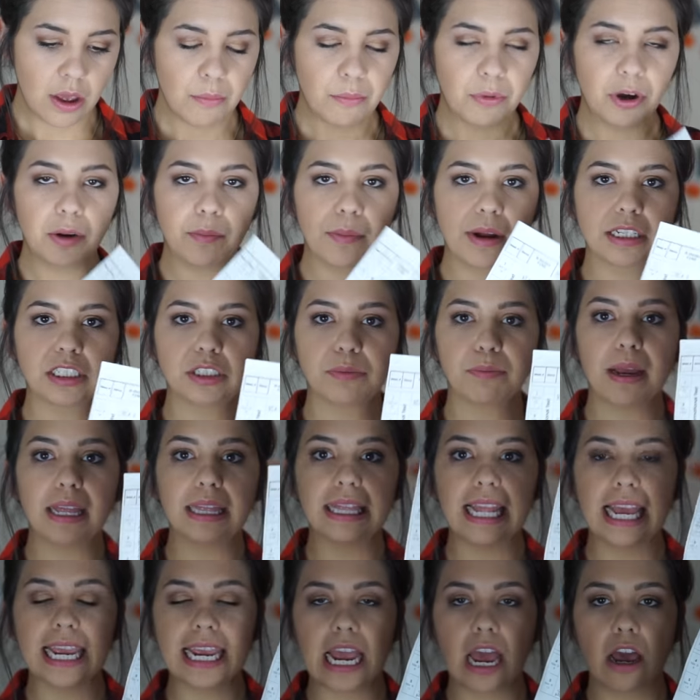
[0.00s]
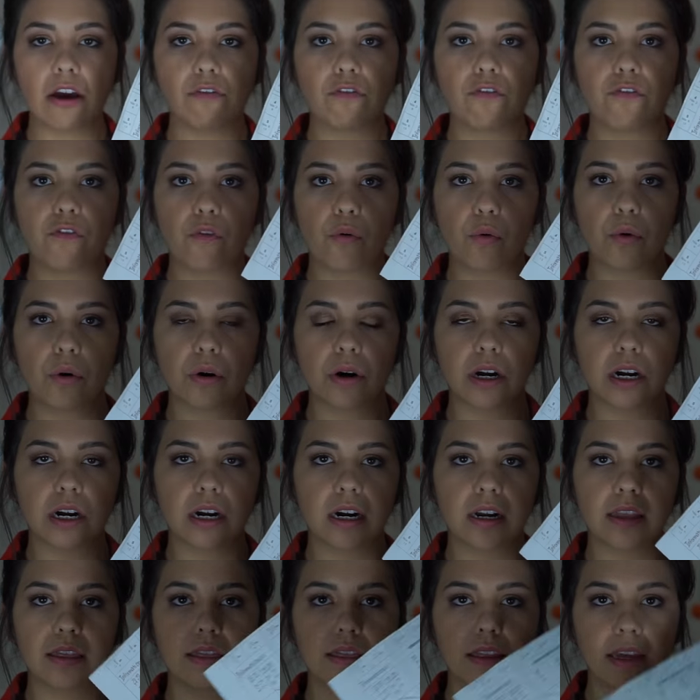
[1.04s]
pretty much my layout for
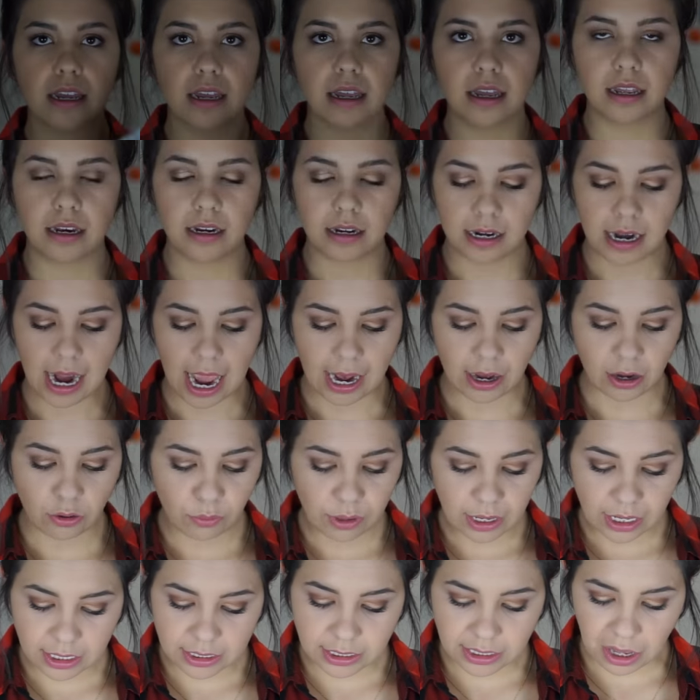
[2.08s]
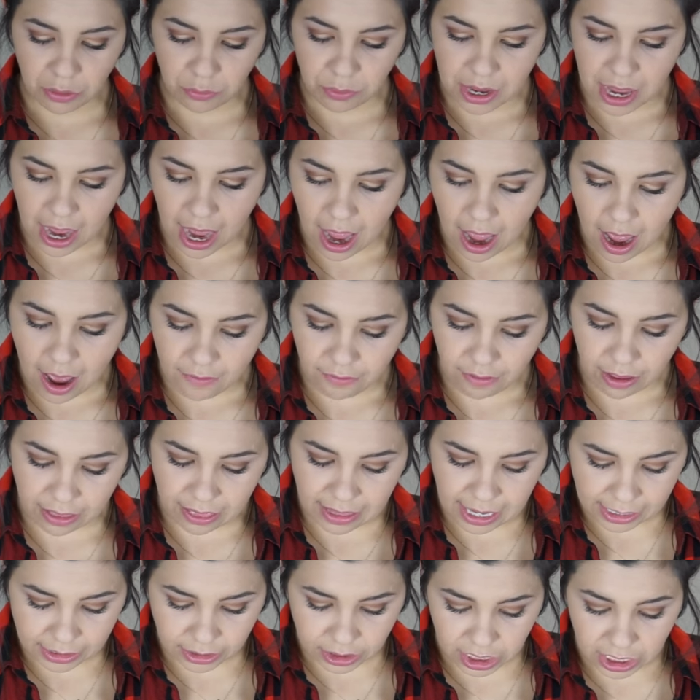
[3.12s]
the nine weeks that we have and
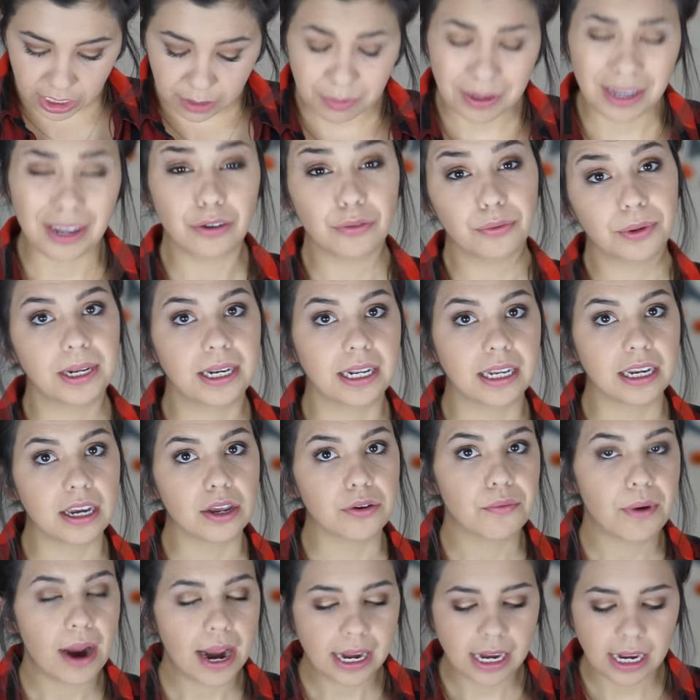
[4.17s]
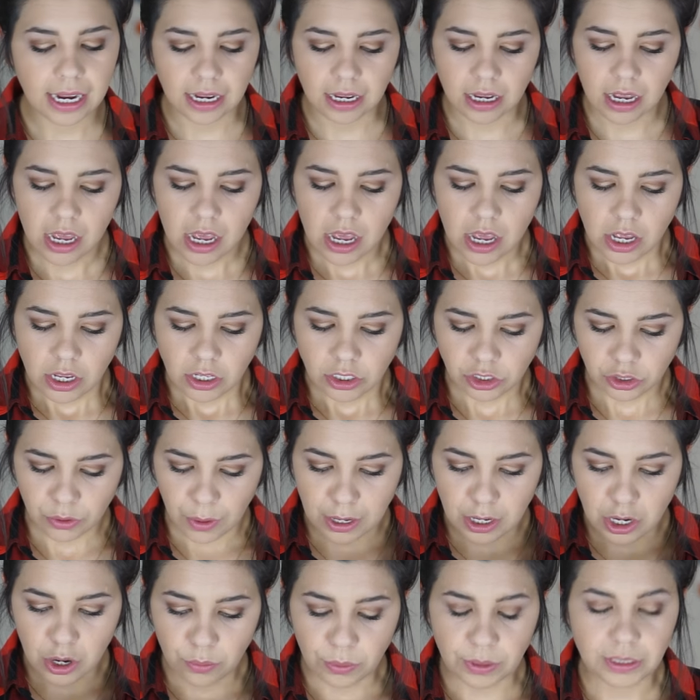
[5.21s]
that's going to be in reading and writing so
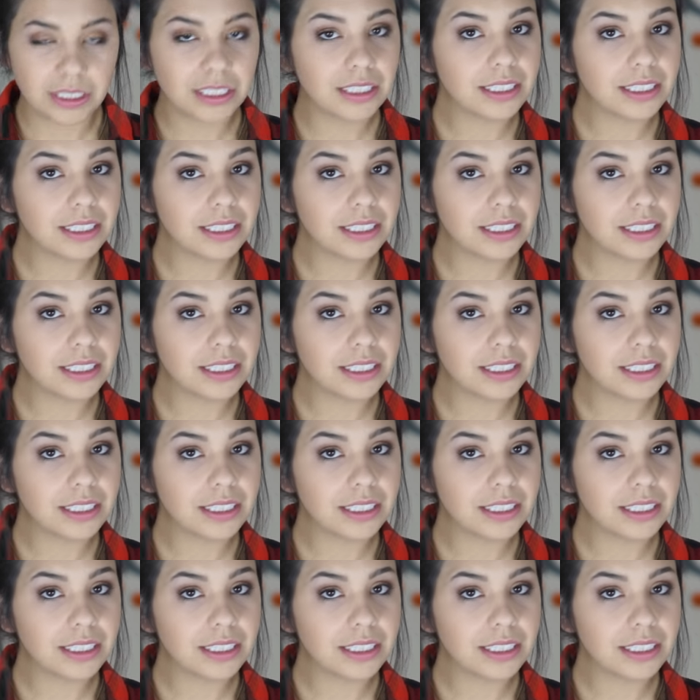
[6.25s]
I know which